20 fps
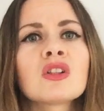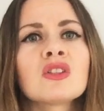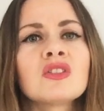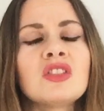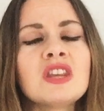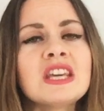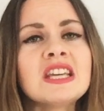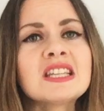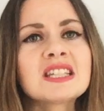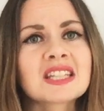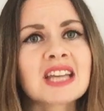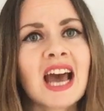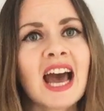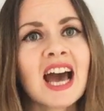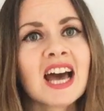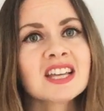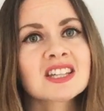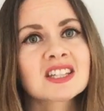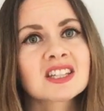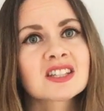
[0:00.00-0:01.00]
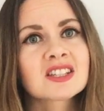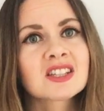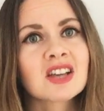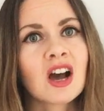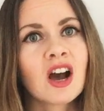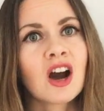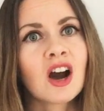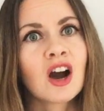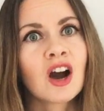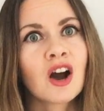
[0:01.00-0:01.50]
these tasks
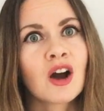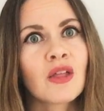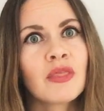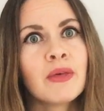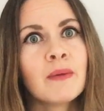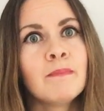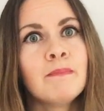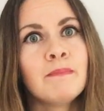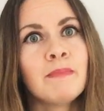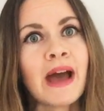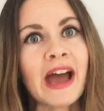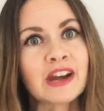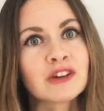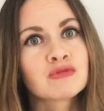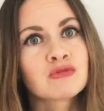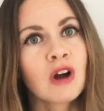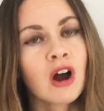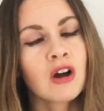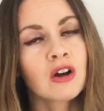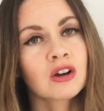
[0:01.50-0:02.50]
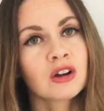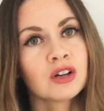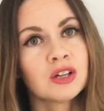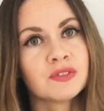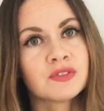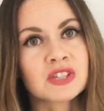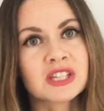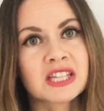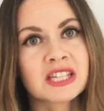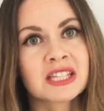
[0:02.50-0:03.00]
are the bedrock
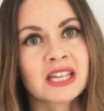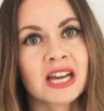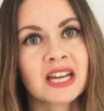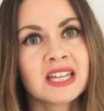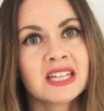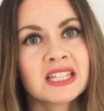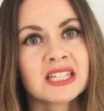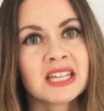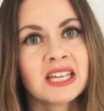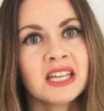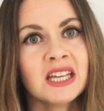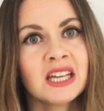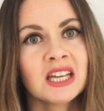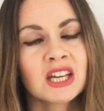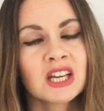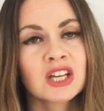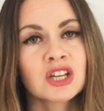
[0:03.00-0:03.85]
of society.